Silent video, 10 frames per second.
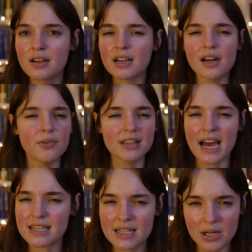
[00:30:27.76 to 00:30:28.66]
kind of what
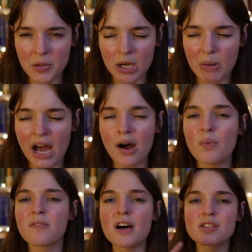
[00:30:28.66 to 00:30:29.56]
that's gonna be about.
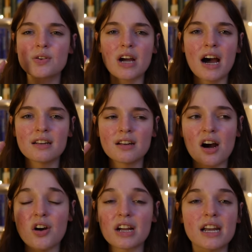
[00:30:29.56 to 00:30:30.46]
We've also gotten
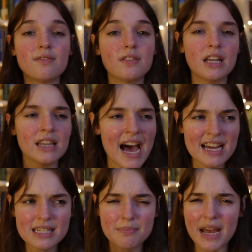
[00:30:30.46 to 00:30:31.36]
our kind of
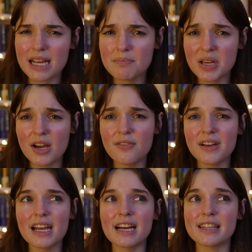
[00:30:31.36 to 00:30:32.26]
last main
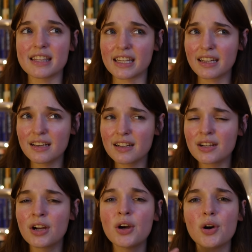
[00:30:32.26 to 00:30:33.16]
POV, I think,
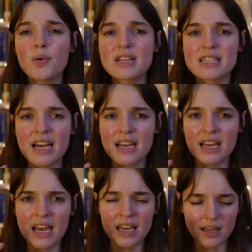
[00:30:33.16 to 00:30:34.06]
who is, like,
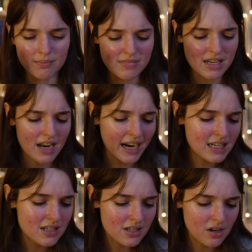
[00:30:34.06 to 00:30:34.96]
a
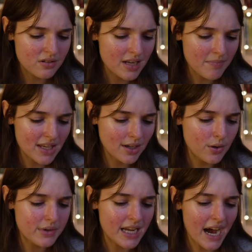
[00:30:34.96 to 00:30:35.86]
knight or something
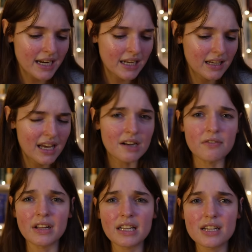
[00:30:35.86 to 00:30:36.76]
who's hiding in a
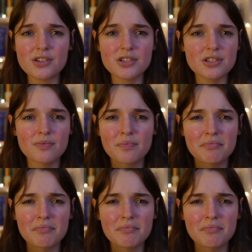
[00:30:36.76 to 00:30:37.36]
village.